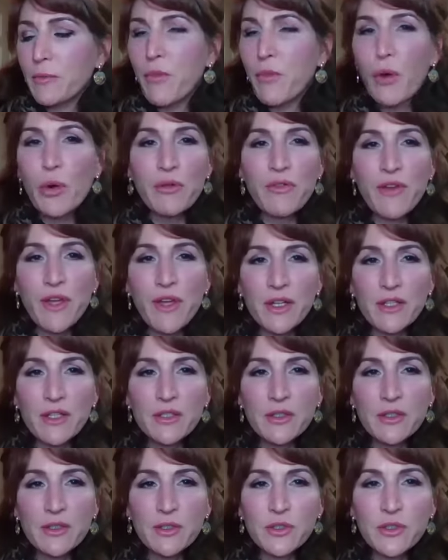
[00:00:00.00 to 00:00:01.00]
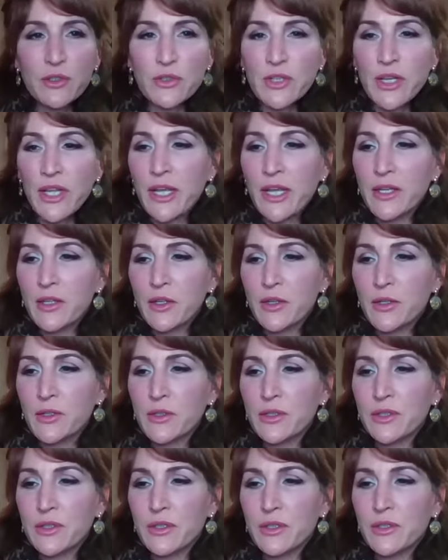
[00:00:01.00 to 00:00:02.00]
motivates certain
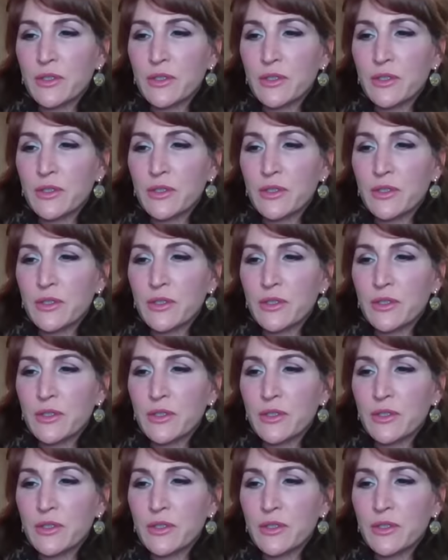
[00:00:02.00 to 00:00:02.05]
handlers.